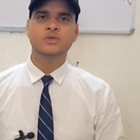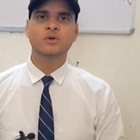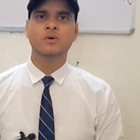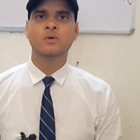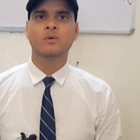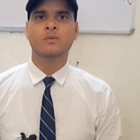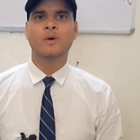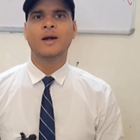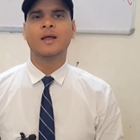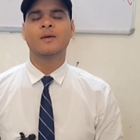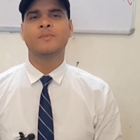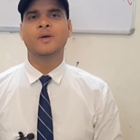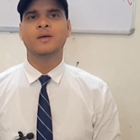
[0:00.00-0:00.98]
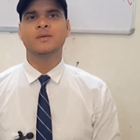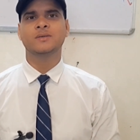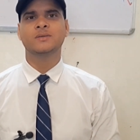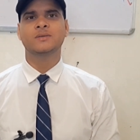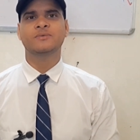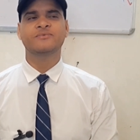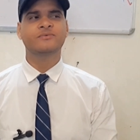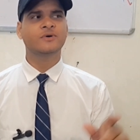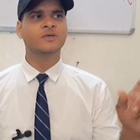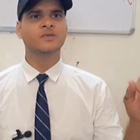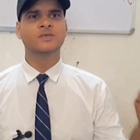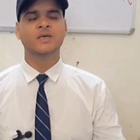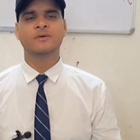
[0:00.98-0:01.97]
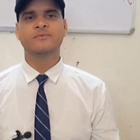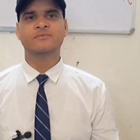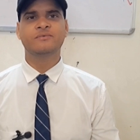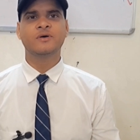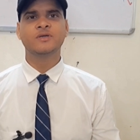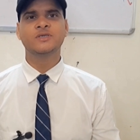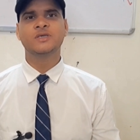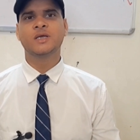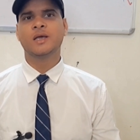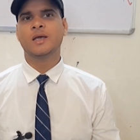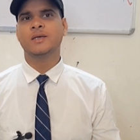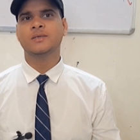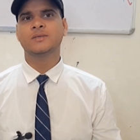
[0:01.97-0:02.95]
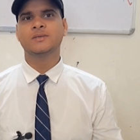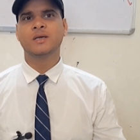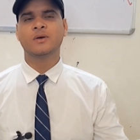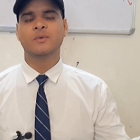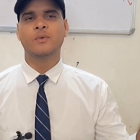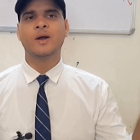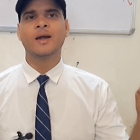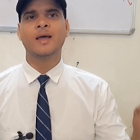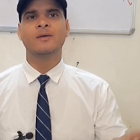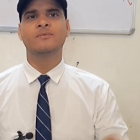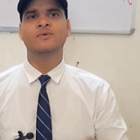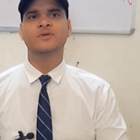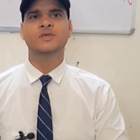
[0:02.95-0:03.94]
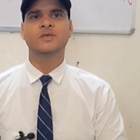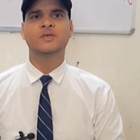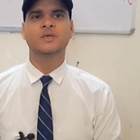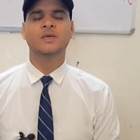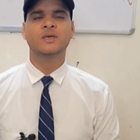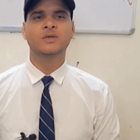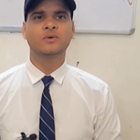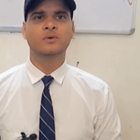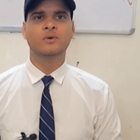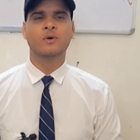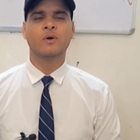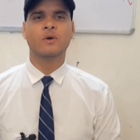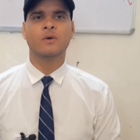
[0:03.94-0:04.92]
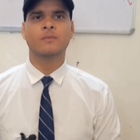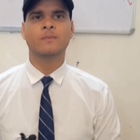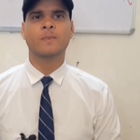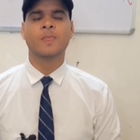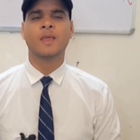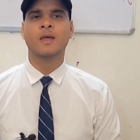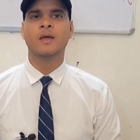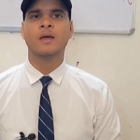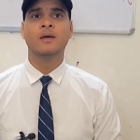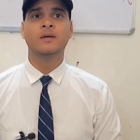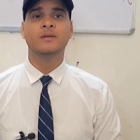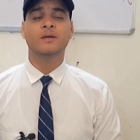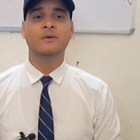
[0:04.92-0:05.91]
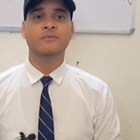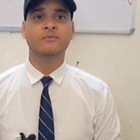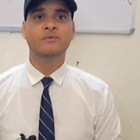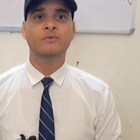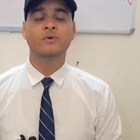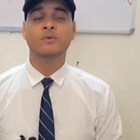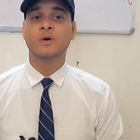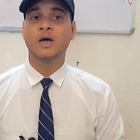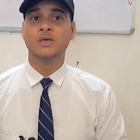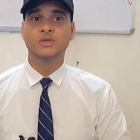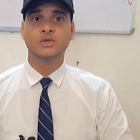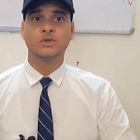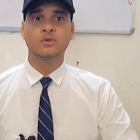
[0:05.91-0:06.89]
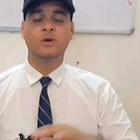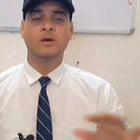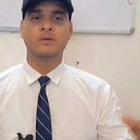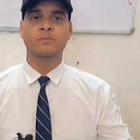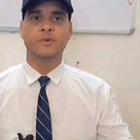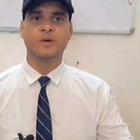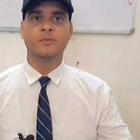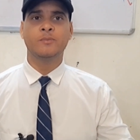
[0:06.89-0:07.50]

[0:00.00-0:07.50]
So what happens? First case, when I visited your home, the food was not